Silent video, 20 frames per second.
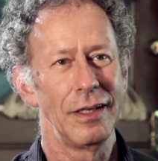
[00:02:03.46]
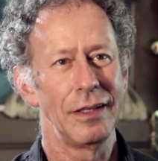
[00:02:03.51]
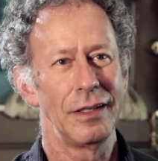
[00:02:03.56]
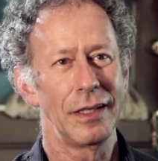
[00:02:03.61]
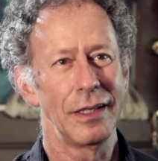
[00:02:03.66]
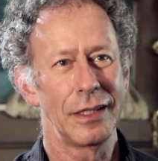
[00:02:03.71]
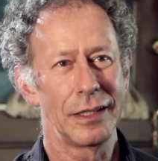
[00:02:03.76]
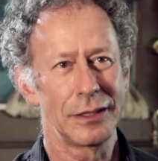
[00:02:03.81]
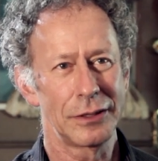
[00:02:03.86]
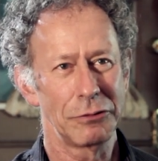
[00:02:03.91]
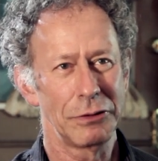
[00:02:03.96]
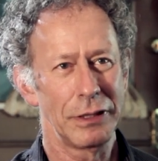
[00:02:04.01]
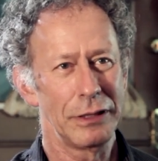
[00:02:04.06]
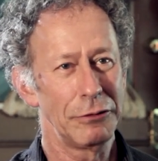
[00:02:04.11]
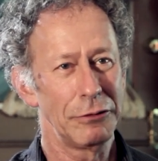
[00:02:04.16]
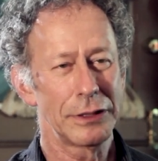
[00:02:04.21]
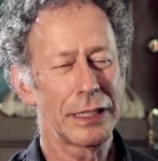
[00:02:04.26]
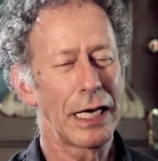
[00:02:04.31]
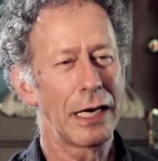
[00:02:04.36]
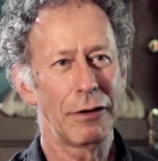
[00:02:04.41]
that this
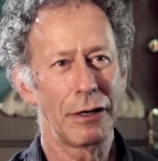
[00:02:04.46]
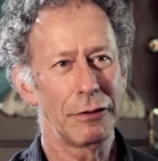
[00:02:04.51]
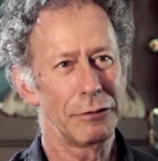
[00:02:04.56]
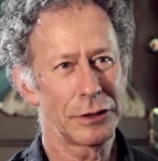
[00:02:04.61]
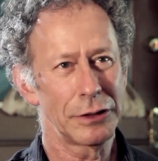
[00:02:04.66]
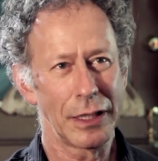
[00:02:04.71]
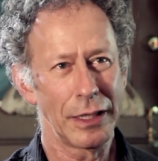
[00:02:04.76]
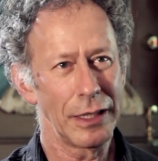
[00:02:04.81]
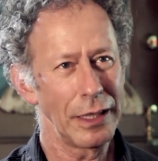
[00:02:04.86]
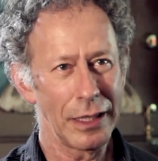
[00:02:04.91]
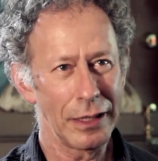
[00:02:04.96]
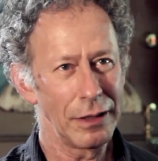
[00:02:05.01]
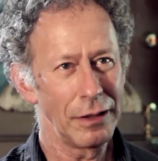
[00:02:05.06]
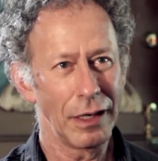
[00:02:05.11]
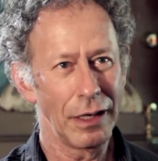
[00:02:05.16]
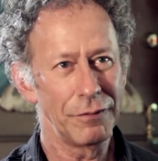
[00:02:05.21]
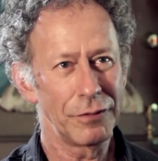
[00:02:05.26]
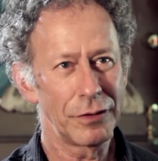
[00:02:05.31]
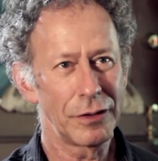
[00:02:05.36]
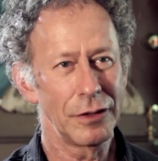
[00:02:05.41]
was how I was going to end
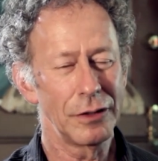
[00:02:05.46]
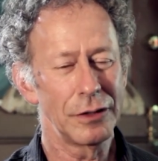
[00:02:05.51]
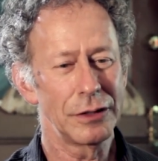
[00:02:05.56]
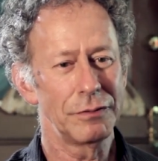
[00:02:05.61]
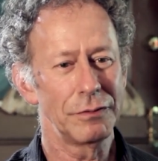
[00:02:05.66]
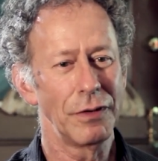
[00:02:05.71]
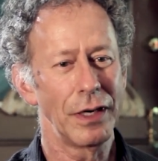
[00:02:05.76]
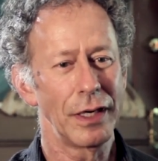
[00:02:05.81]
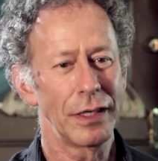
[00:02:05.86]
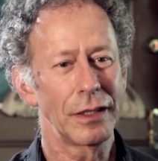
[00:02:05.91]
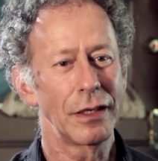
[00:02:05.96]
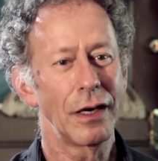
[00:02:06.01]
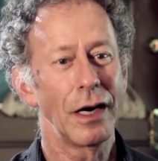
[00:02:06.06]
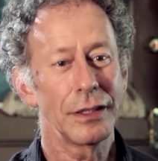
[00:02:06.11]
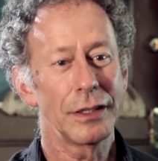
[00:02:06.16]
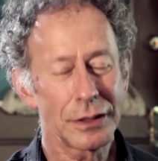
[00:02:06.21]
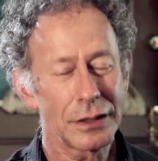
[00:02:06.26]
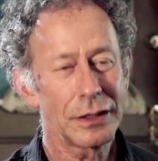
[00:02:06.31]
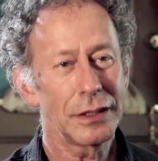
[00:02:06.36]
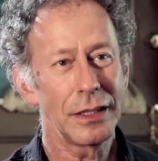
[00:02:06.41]
up because my
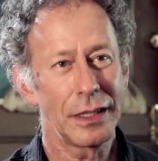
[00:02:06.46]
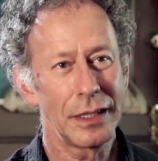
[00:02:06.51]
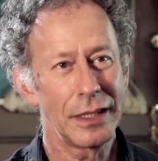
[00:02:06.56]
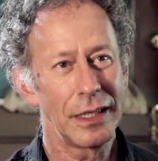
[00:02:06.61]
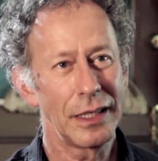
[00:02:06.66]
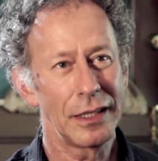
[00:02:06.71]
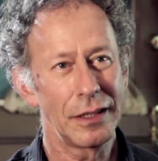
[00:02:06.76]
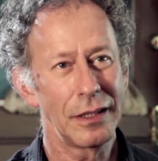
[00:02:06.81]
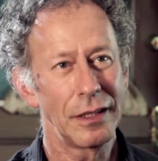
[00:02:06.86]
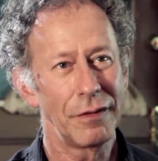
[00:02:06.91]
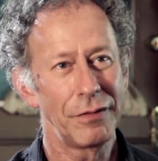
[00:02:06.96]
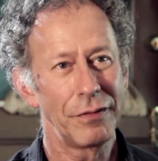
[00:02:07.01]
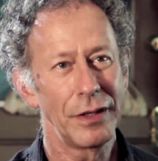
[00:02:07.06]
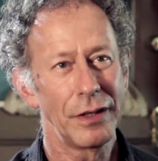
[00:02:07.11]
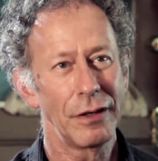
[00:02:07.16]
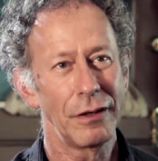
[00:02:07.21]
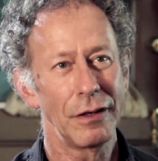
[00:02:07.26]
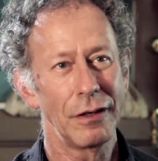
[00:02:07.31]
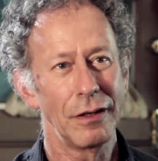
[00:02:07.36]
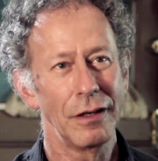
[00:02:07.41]
cousin had ended up
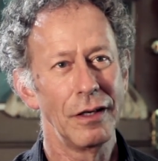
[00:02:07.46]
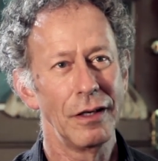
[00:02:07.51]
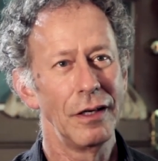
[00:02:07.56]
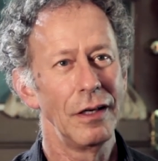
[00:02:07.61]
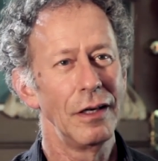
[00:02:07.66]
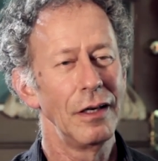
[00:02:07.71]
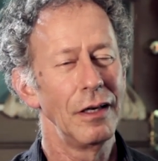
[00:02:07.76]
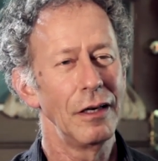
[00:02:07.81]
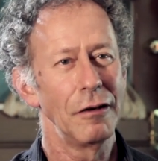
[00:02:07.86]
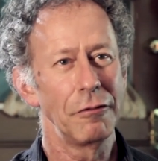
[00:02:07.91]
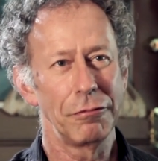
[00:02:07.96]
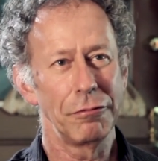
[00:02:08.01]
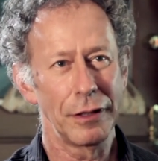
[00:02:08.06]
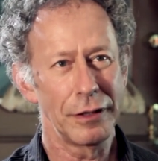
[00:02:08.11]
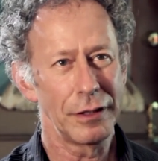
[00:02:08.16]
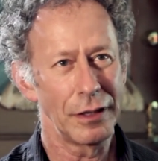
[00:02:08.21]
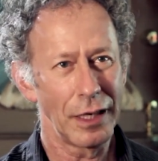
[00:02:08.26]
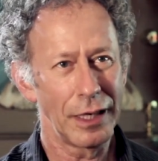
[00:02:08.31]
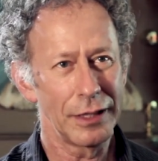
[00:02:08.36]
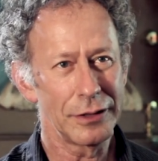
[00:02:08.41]
there, a
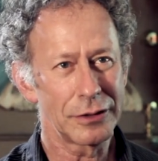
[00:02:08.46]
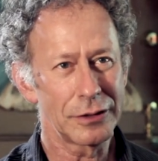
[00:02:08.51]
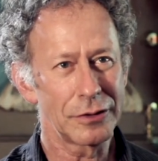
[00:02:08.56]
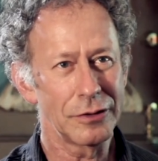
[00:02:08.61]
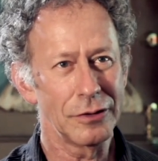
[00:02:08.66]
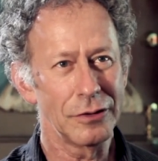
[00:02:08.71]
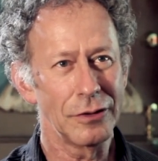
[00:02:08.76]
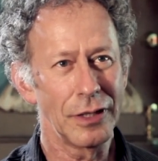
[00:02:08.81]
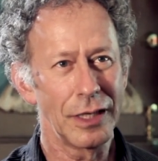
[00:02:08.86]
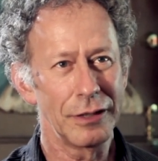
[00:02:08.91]
friend in high school.